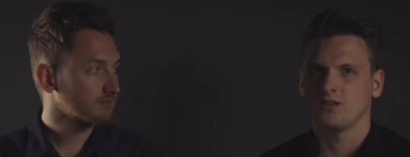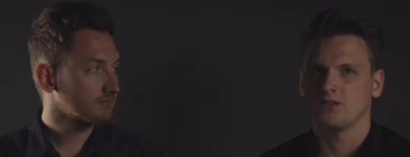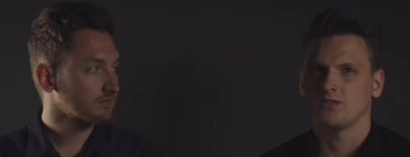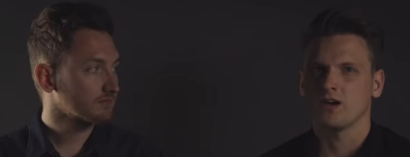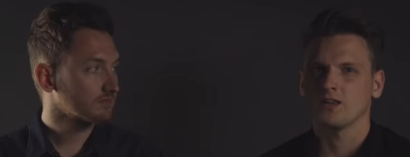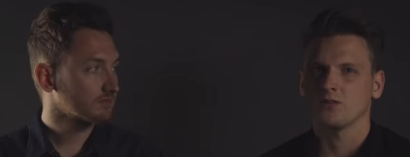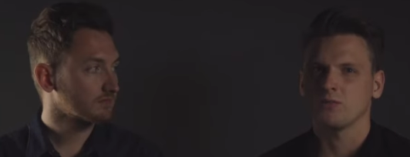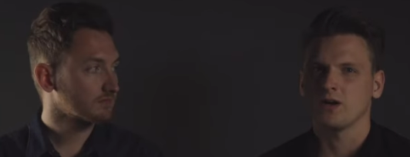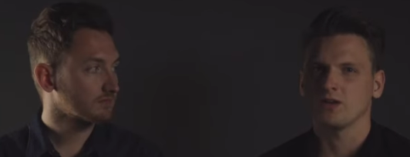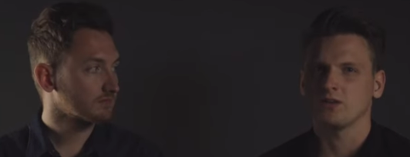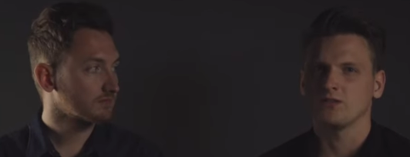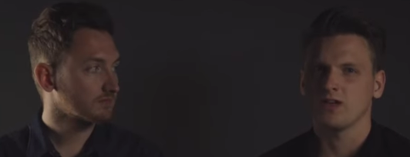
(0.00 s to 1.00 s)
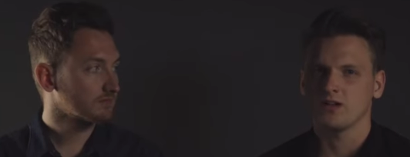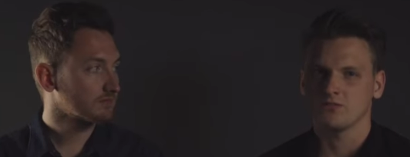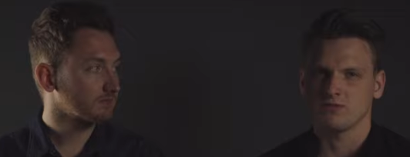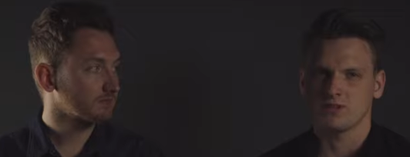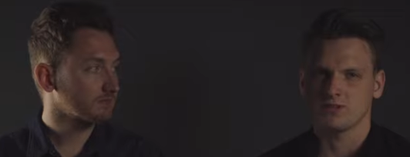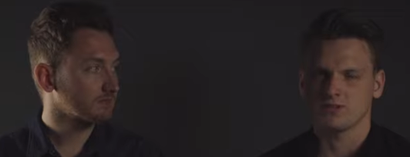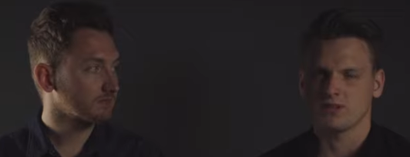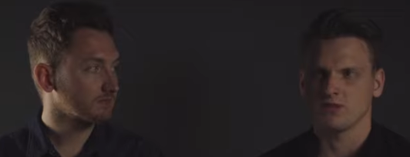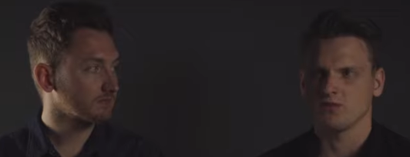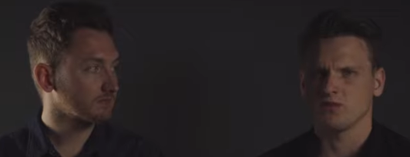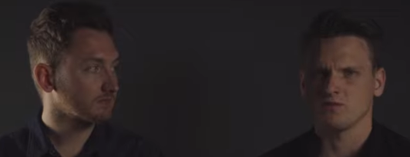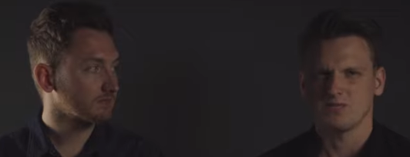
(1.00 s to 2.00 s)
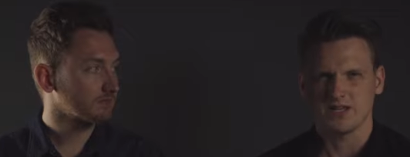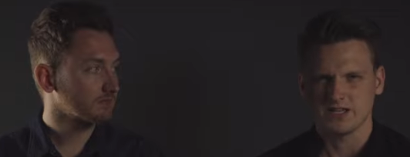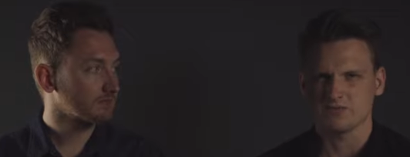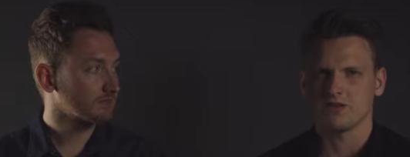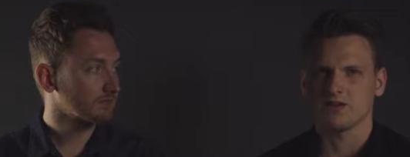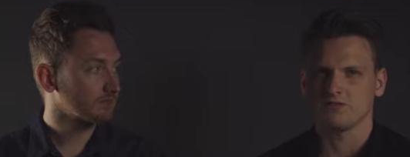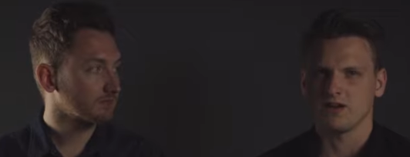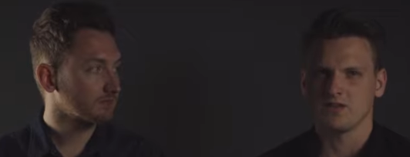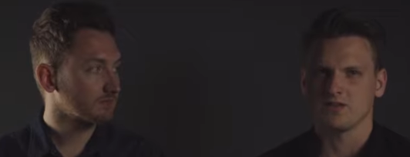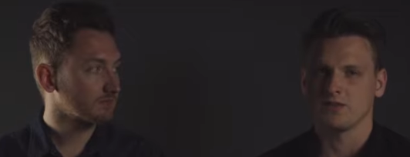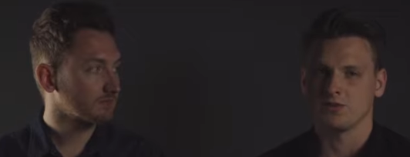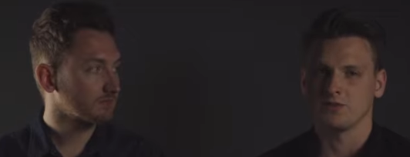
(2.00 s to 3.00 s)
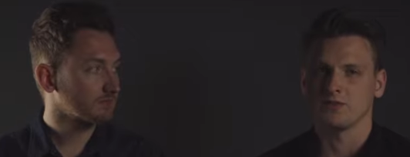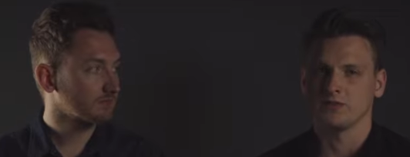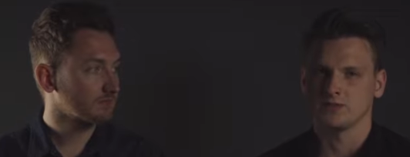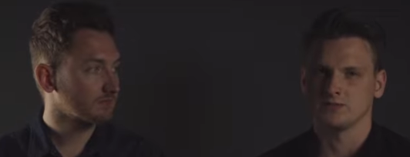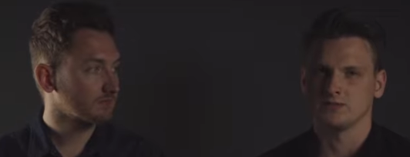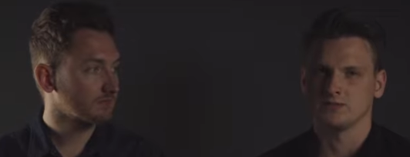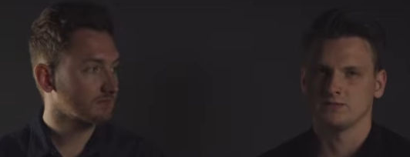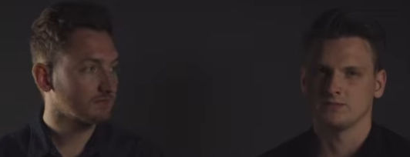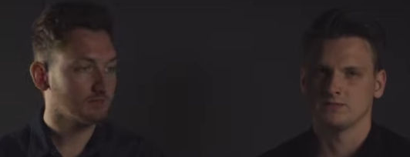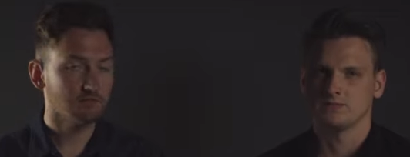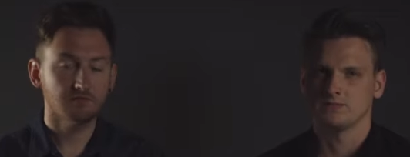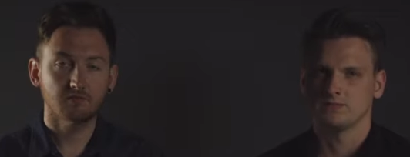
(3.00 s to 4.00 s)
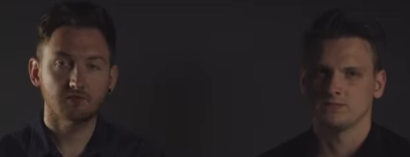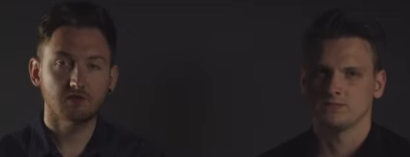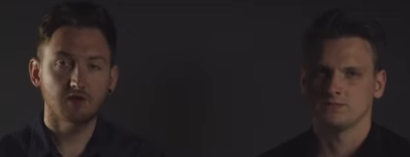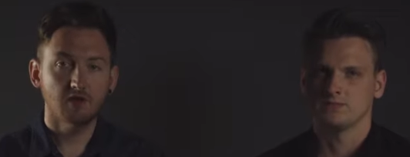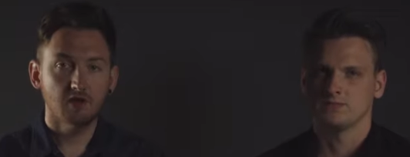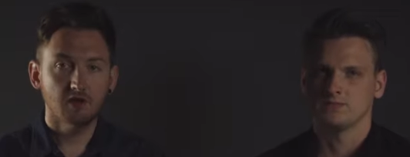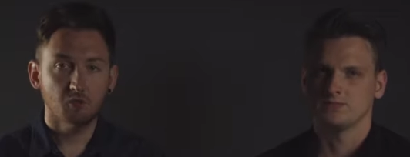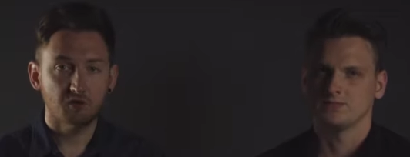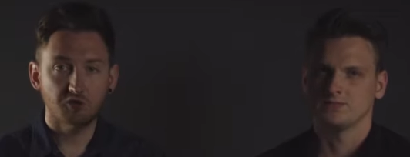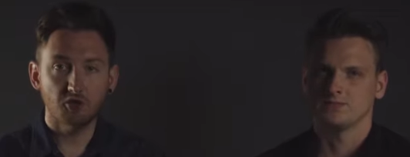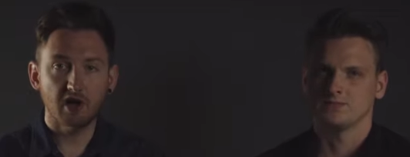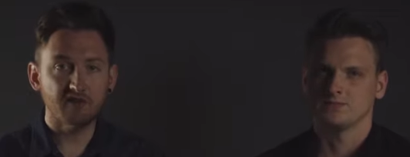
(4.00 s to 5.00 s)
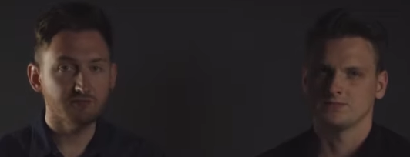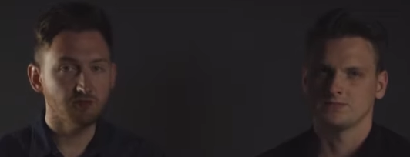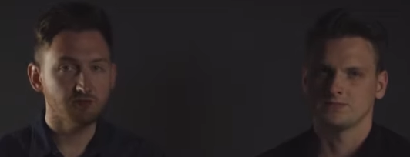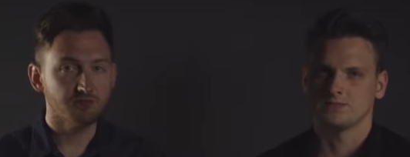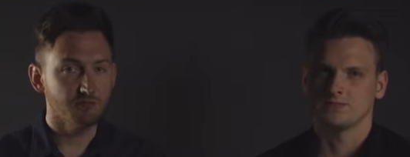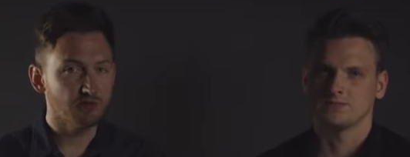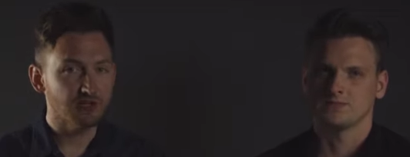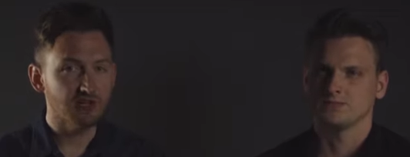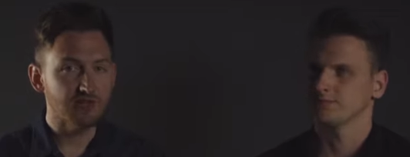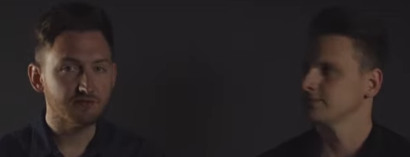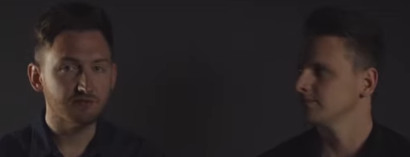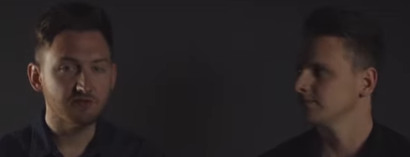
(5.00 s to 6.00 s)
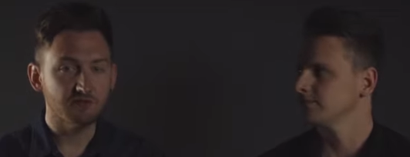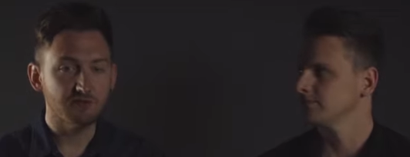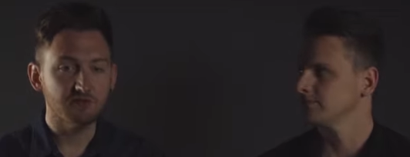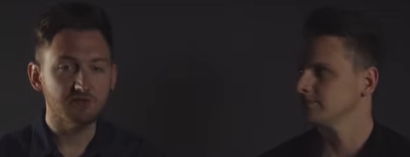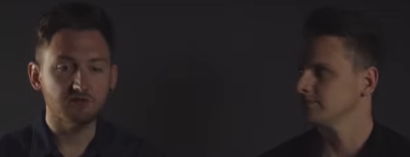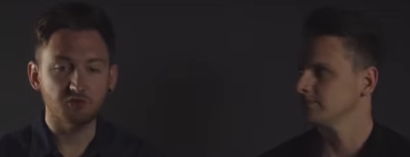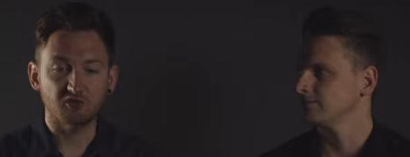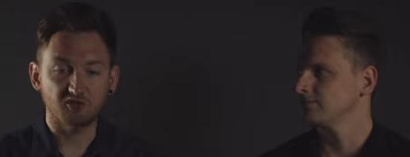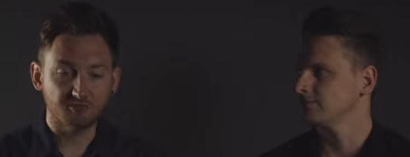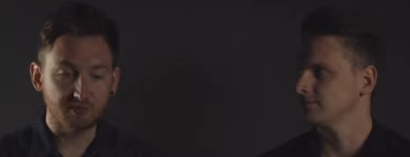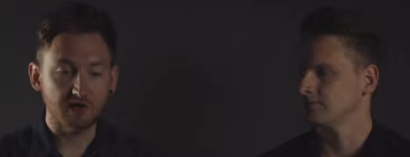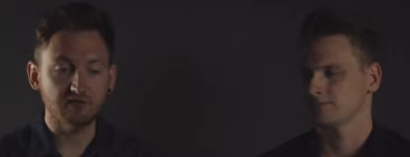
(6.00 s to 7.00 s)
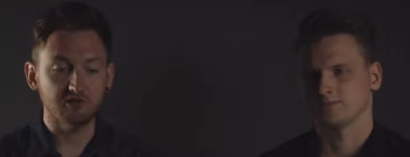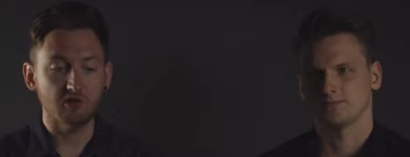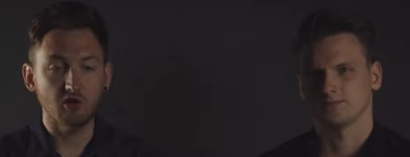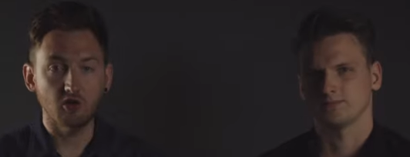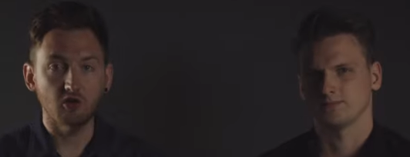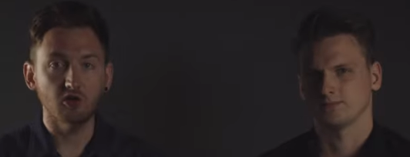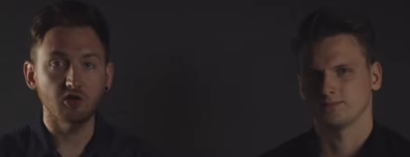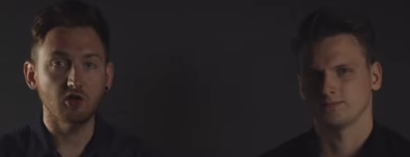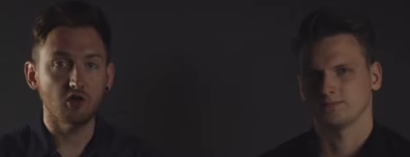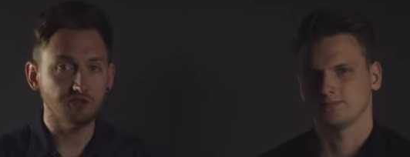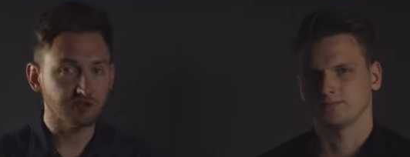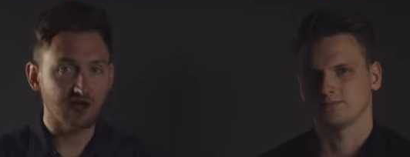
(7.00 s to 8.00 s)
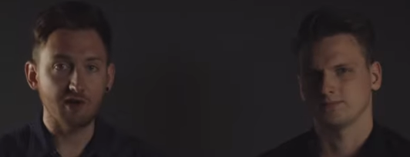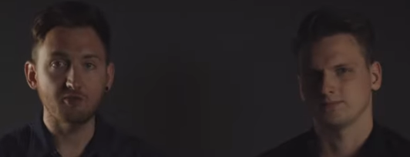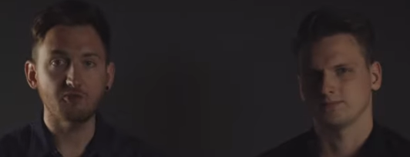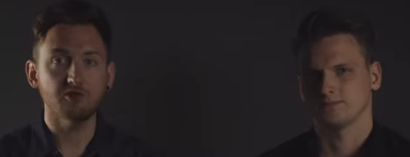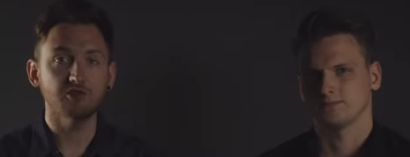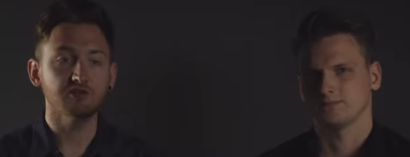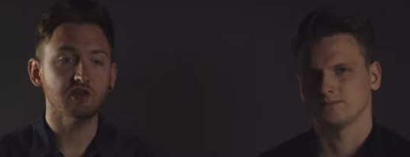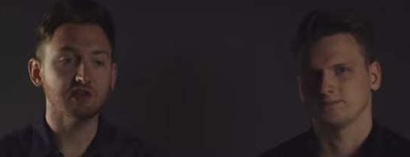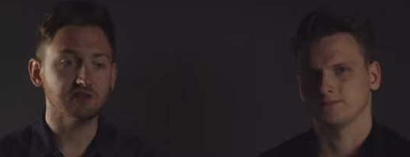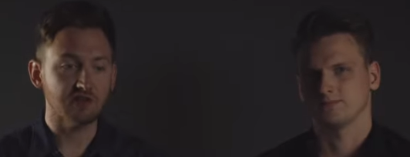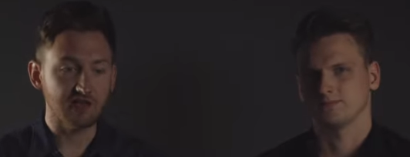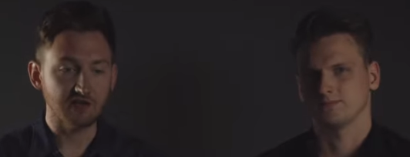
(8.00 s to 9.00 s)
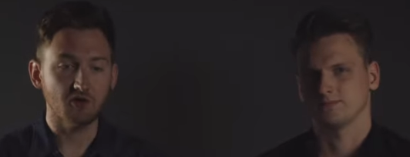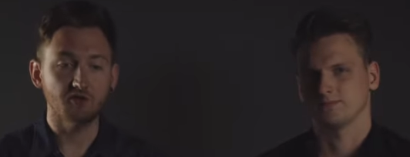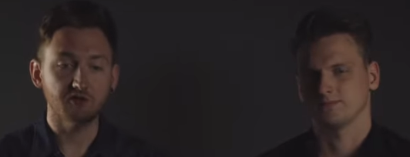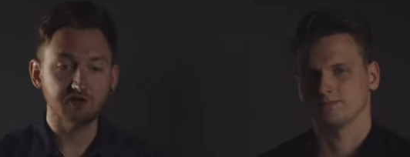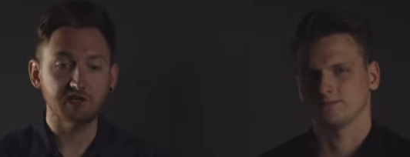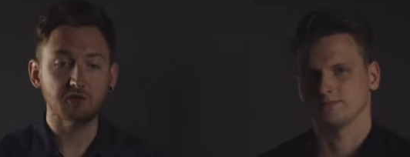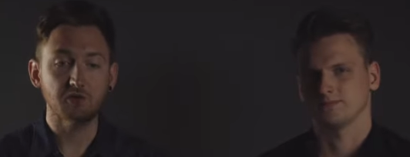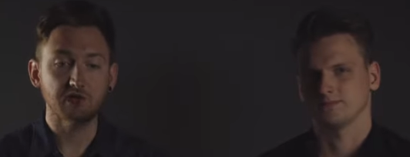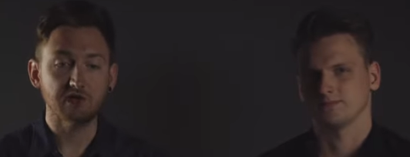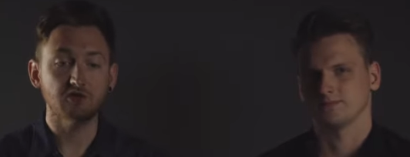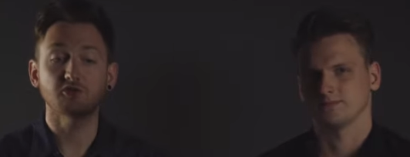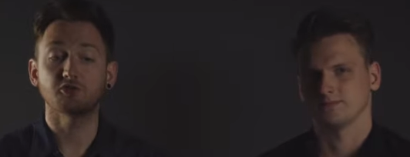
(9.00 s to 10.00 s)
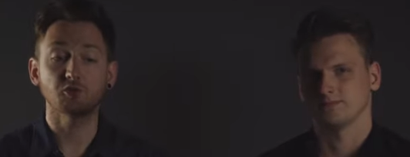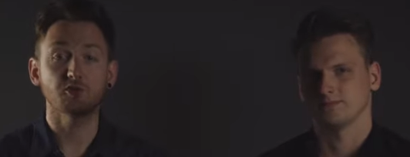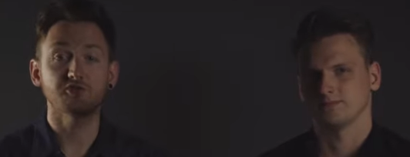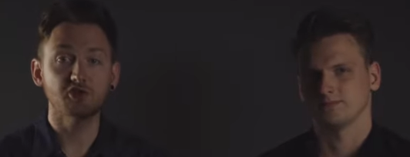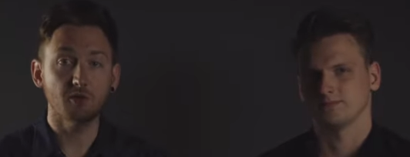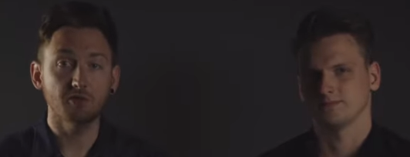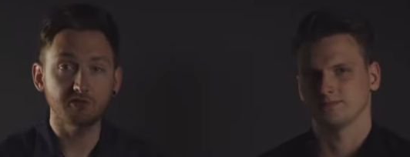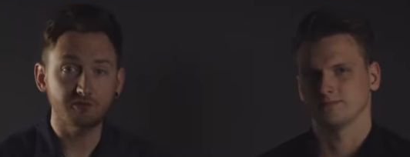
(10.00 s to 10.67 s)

Speaker 1: and decide that we're going to take a risk and go on the biggest wedding fair at the north of England.
Speaker 2: We don't have much money left in the business. We've spent it all on cameras and getting all the gear we needed to do the job in